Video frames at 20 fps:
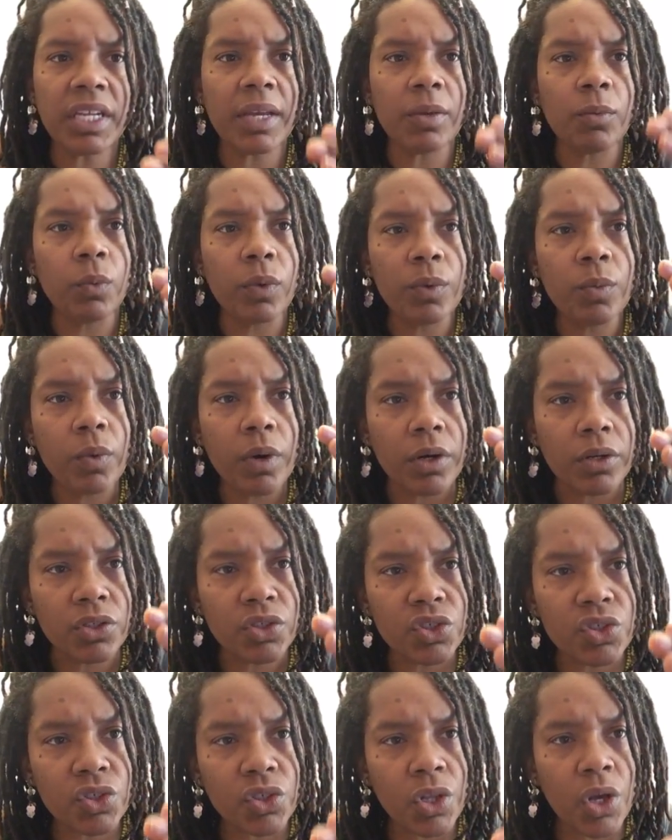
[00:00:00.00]
and we work
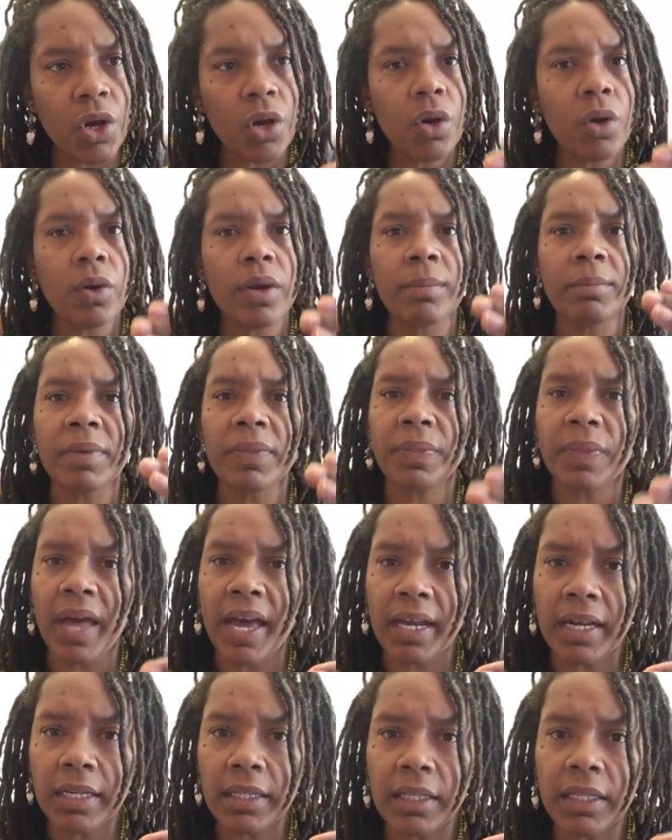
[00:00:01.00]
slow and
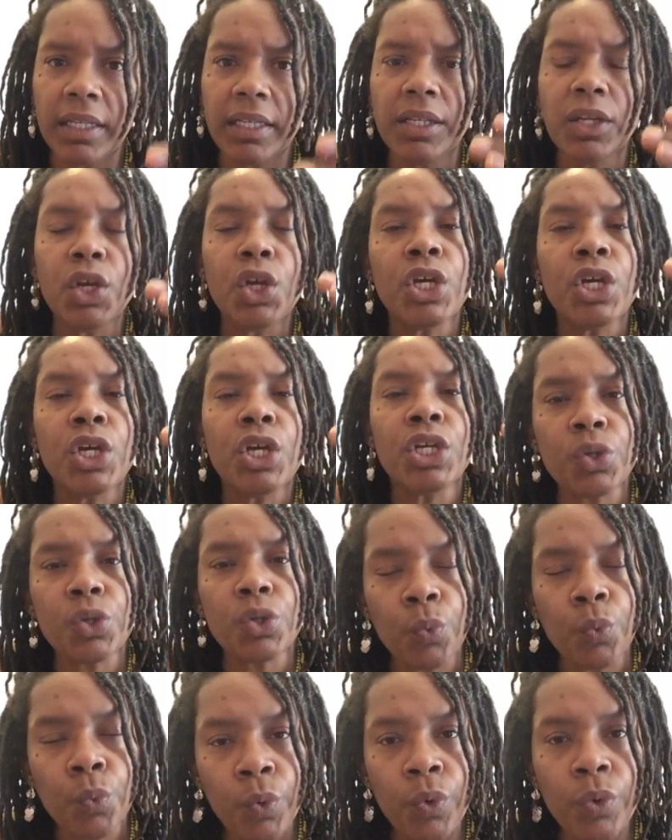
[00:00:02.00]
methodically
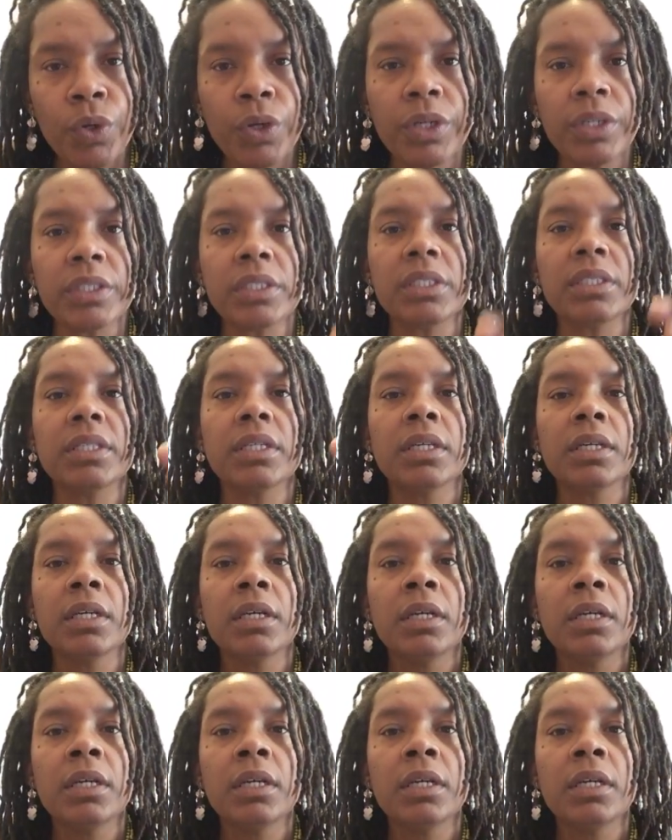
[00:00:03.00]
towards